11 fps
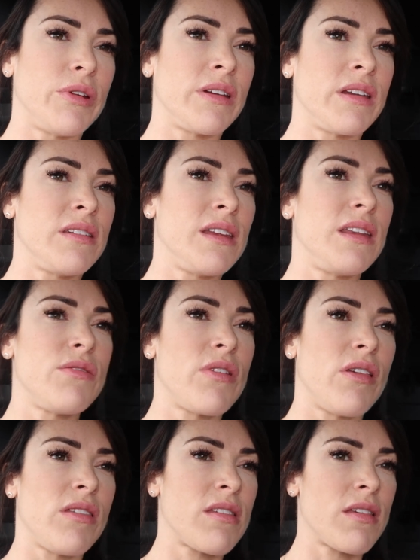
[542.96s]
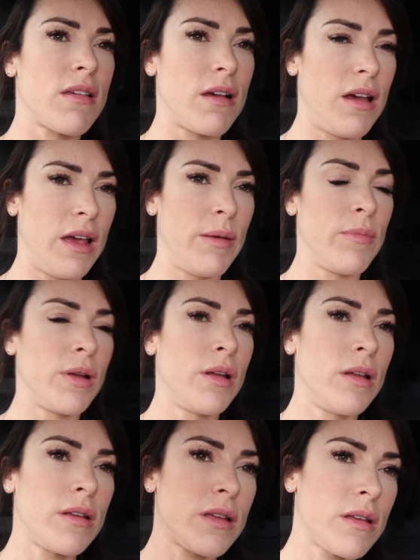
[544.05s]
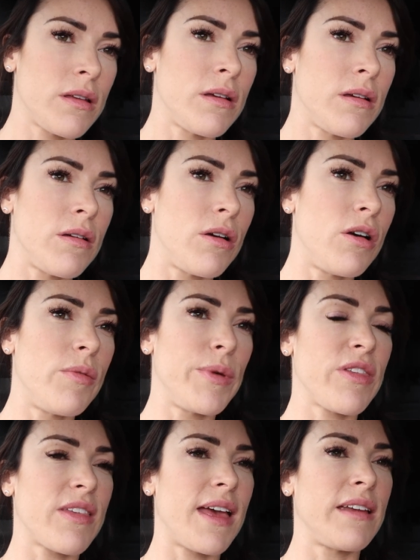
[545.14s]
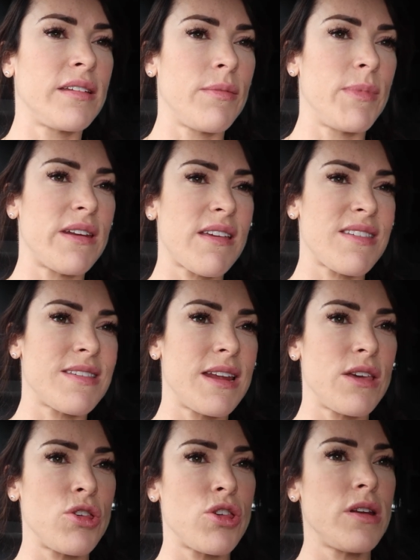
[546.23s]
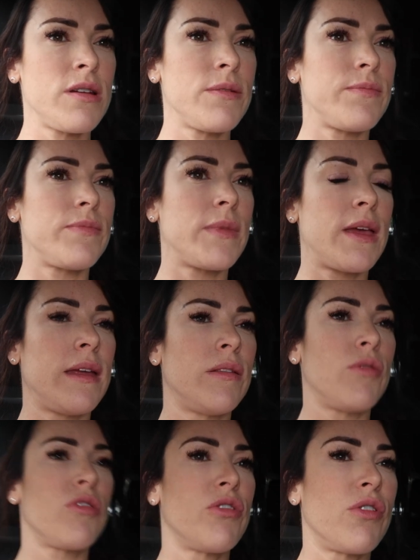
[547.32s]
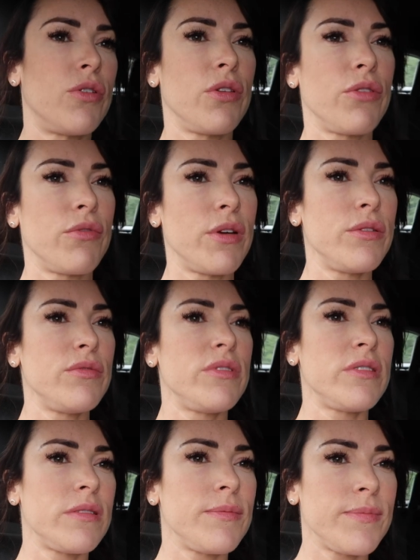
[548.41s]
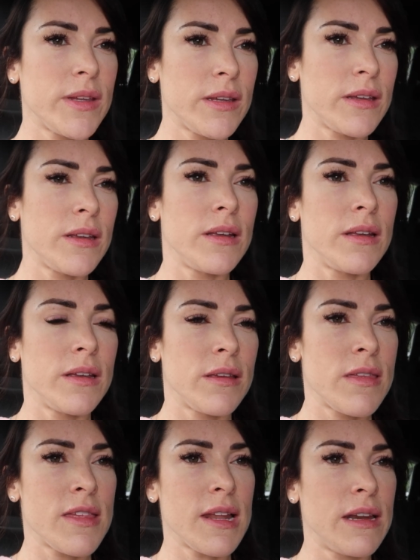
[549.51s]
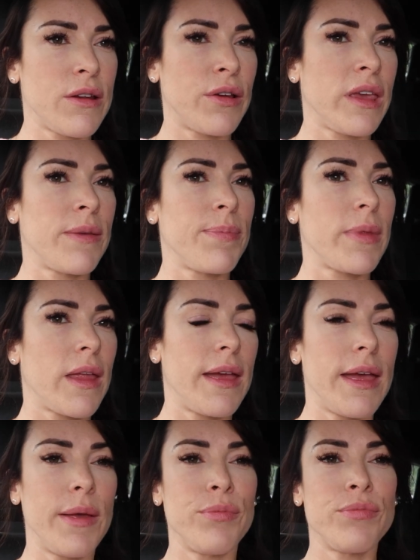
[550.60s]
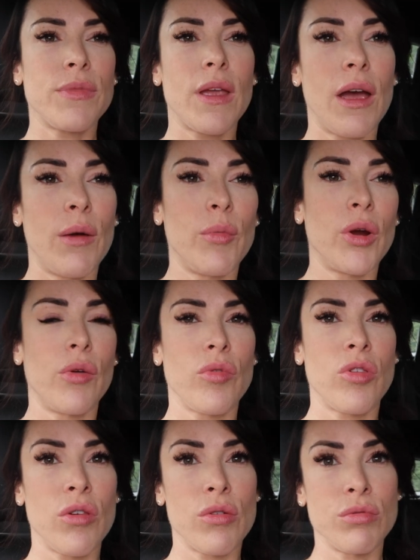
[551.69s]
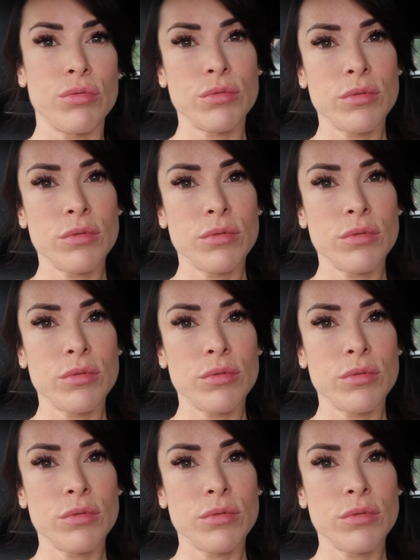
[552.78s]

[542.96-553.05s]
going to continue because I'm almost at my destination and there's a dog on the road. Silly doggy. And we're going to